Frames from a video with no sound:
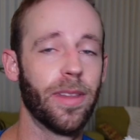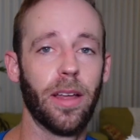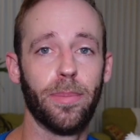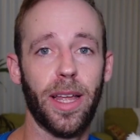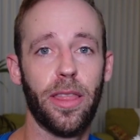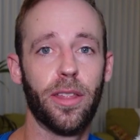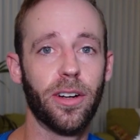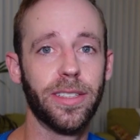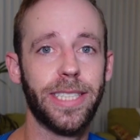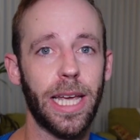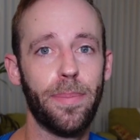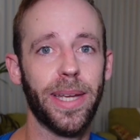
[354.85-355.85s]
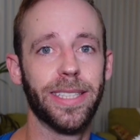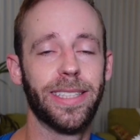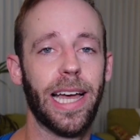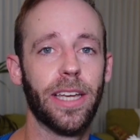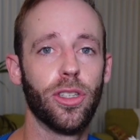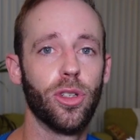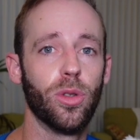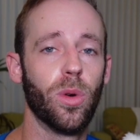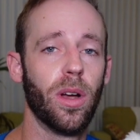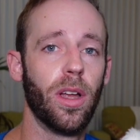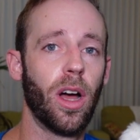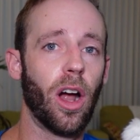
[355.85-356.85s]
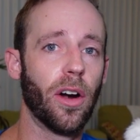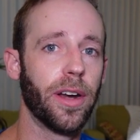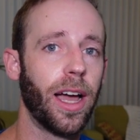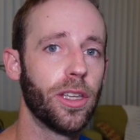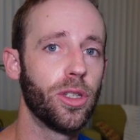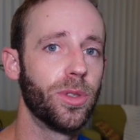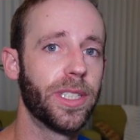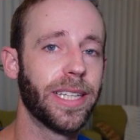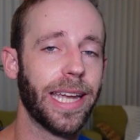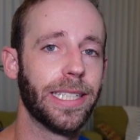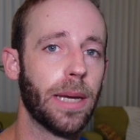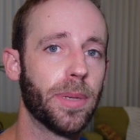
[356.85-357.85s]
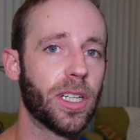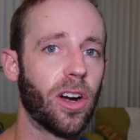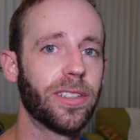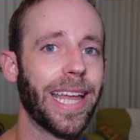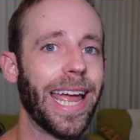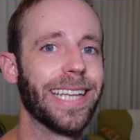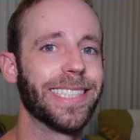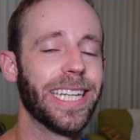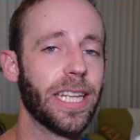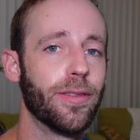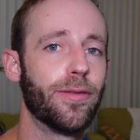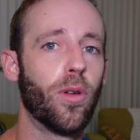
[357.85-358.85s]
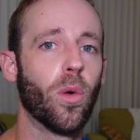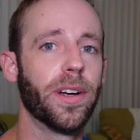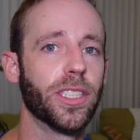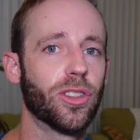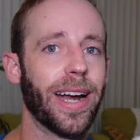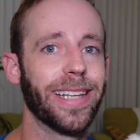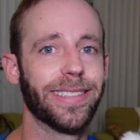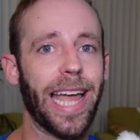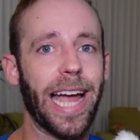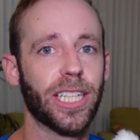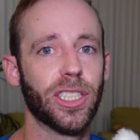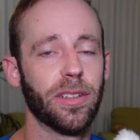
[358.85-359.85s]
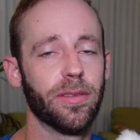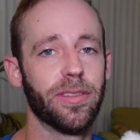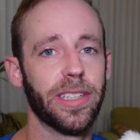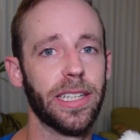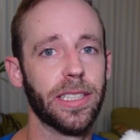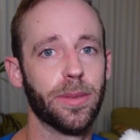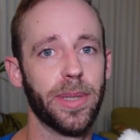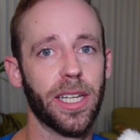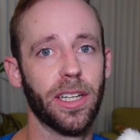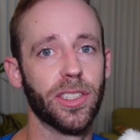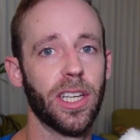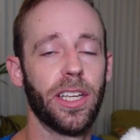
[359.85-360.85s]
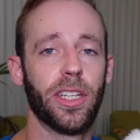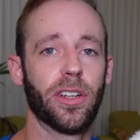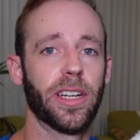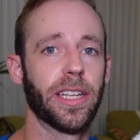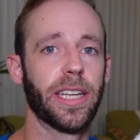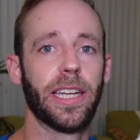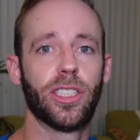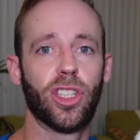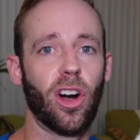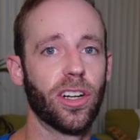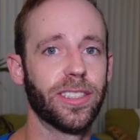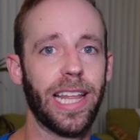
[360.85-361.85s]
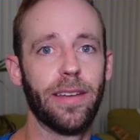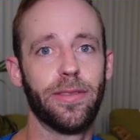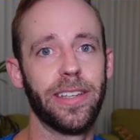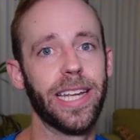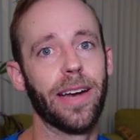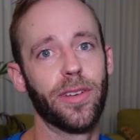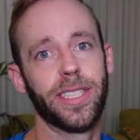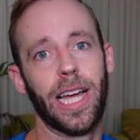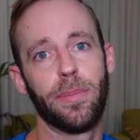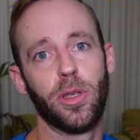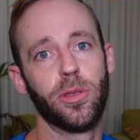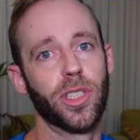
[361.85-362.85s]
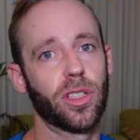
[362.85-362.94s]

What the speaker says: My third tip is that you are not using a debit card that has any foreign transaction fees, because you're going to get charged that fee every time you use your